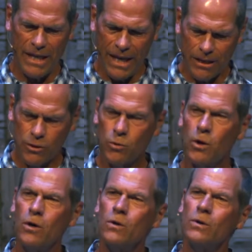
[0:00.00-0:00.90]
and
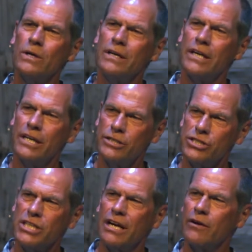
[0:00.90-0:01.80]
grow in
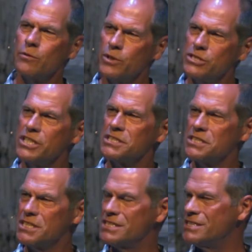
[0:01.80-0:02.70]
sharing what
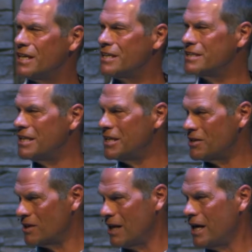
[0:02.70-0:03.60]
Jesus has done in
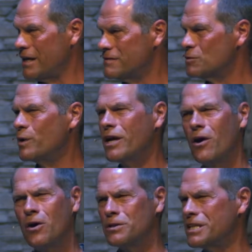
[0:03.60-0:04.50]
our lives. We
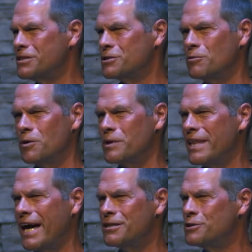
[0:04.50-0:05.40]
all need to grow in
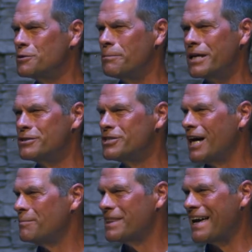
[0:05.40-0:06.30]
that and do a better
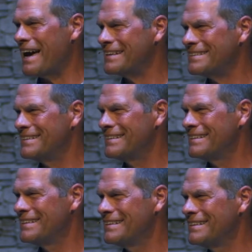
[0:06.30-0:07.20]
job at that.
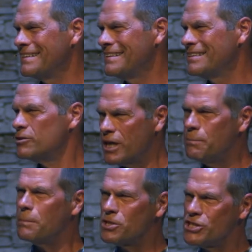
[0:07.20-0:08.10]
So
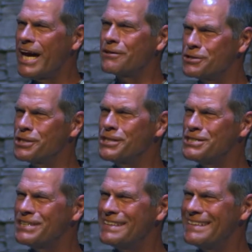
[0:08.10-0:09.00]
keep up the chatter,
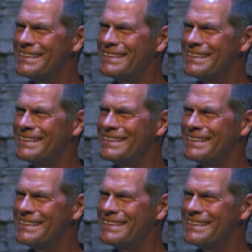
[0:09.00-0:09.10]
church.